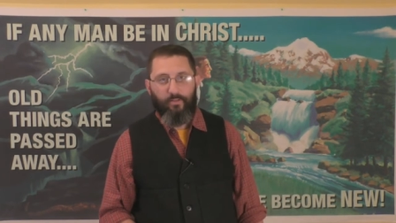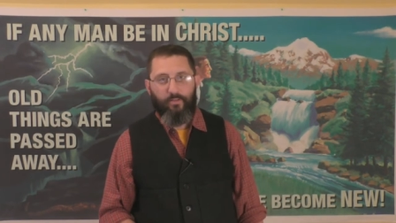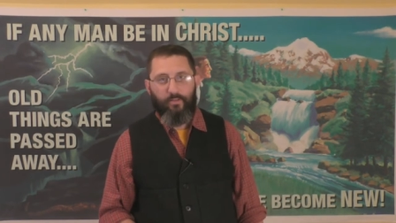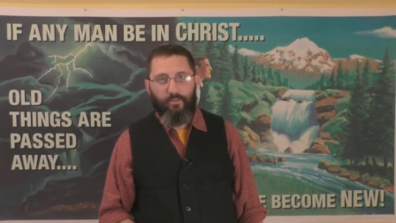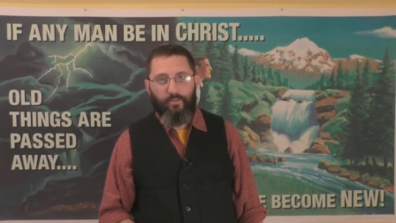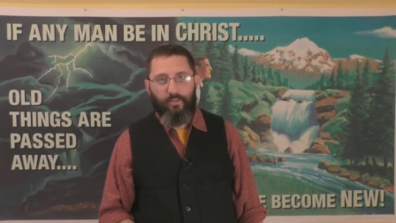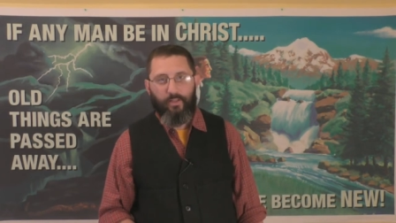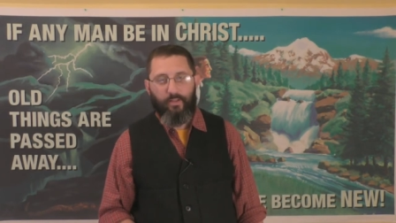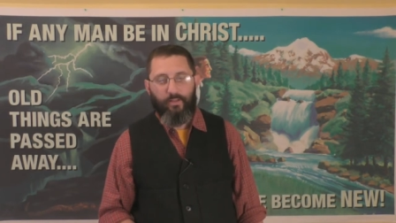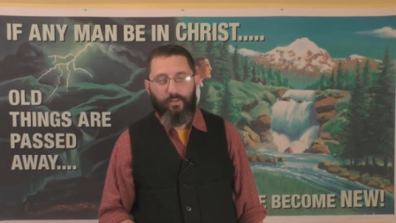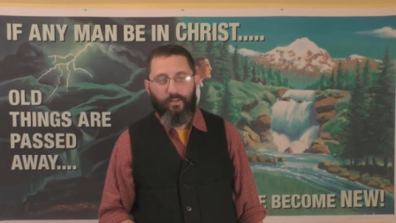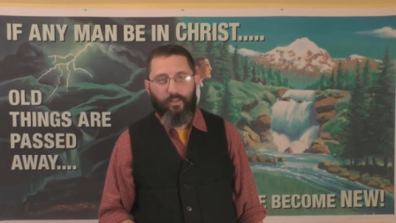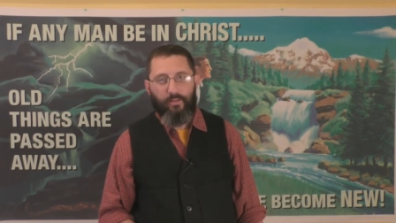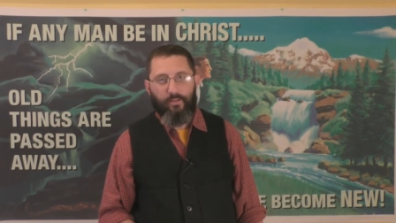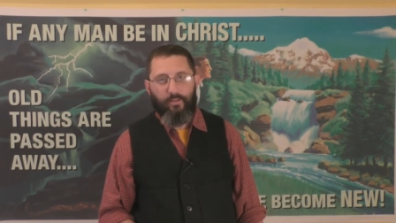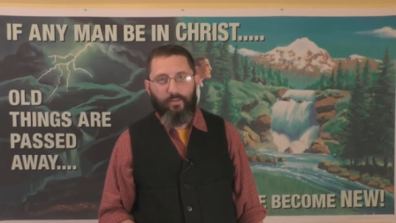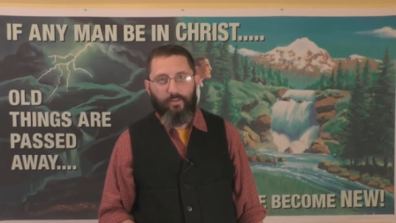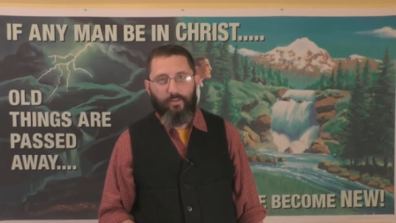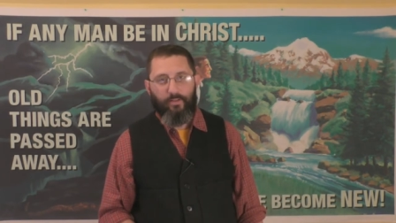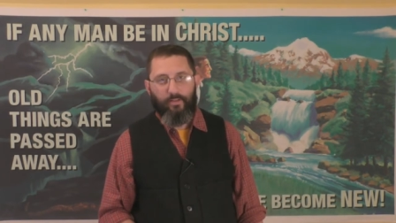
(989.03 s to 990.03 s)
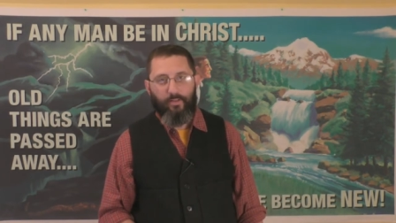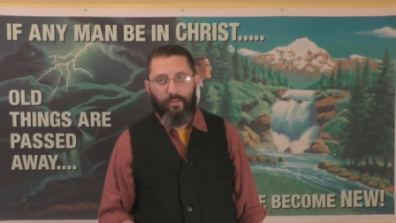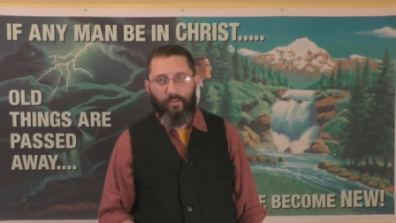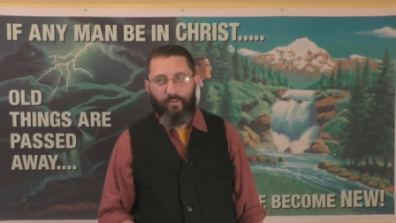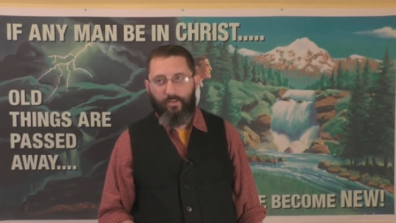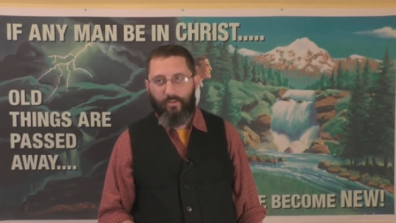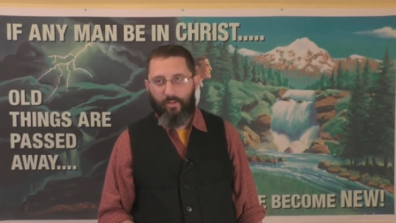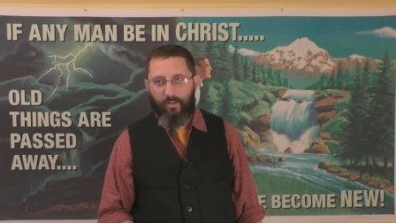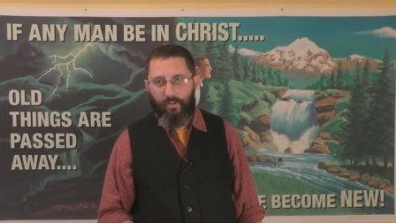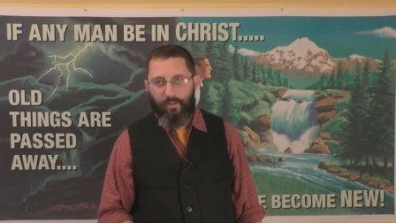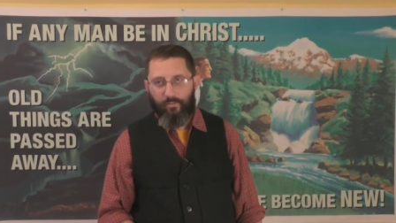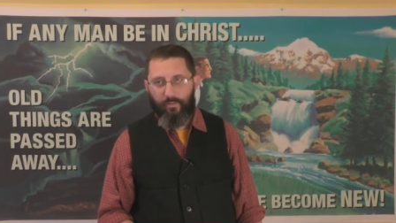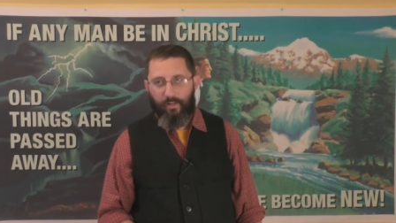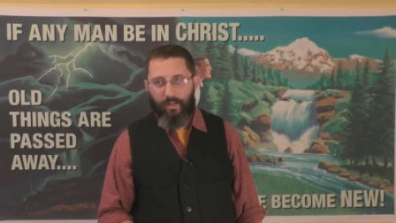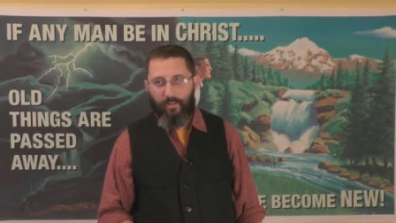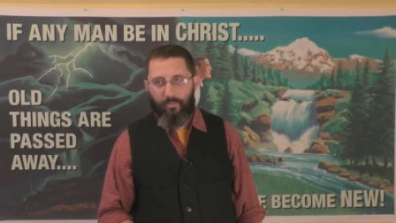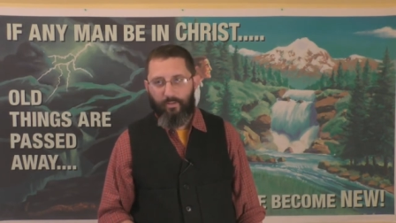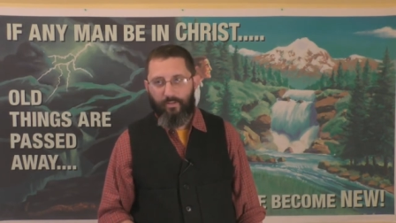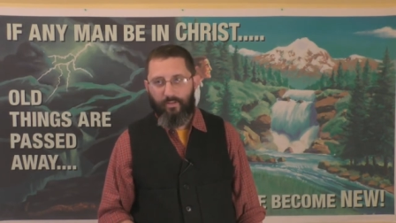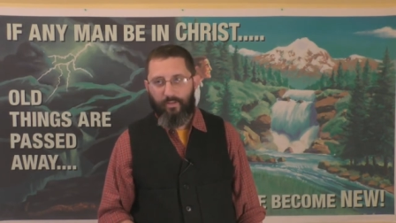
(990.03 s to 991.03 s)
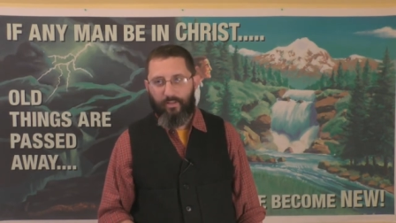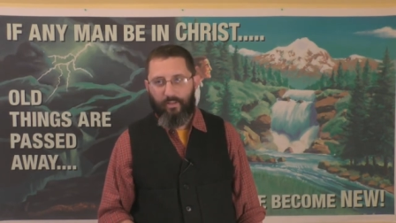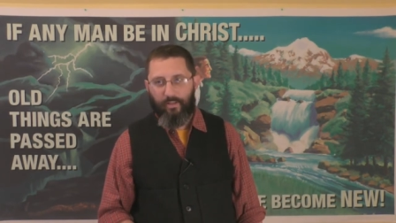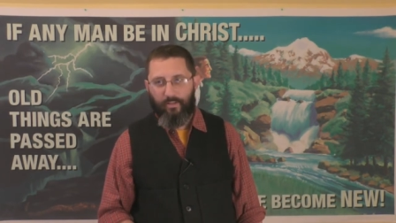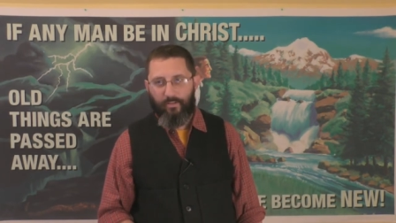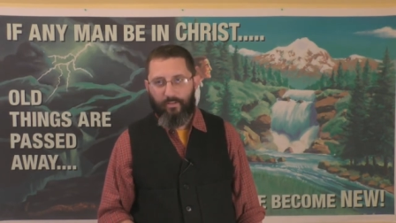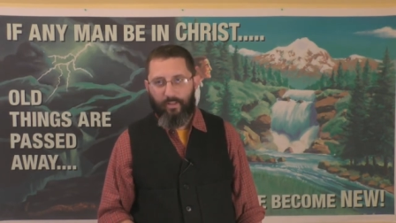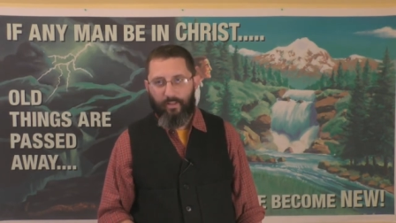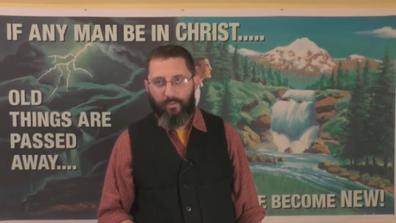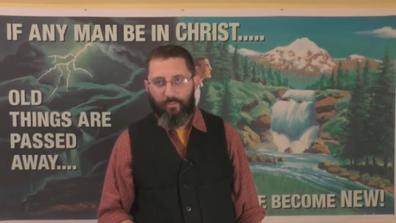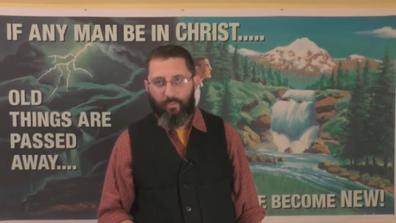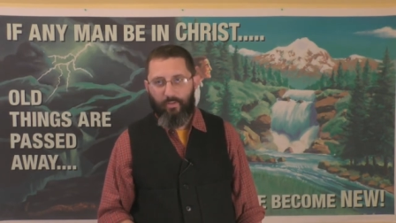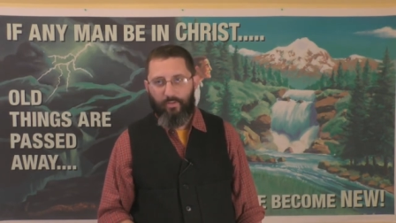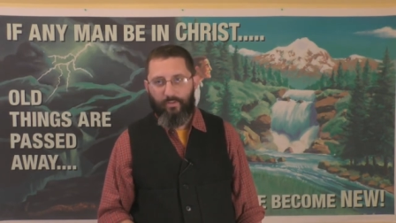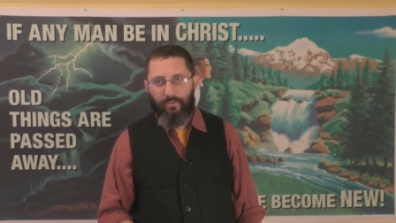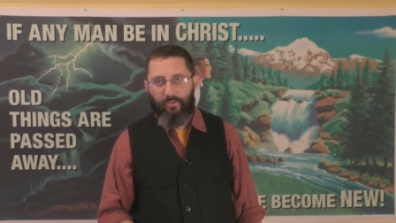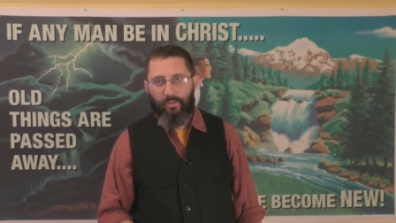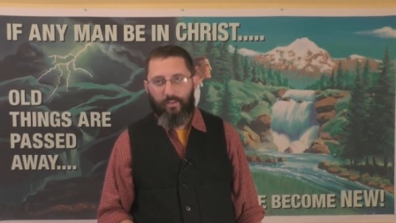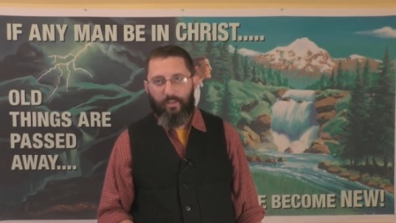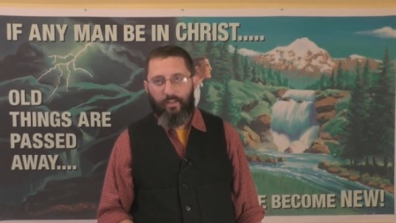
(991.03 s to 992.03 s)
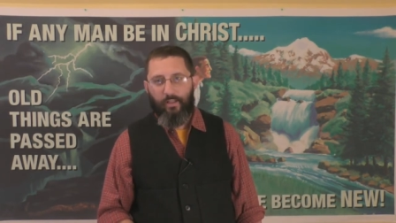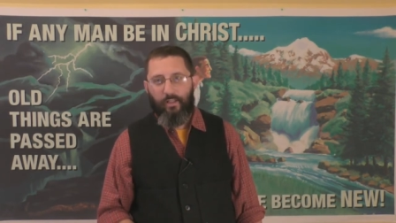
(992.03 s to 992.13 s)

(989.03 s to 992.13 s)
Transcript: sick nut, this uh, Charlie Roberts, I think his name was,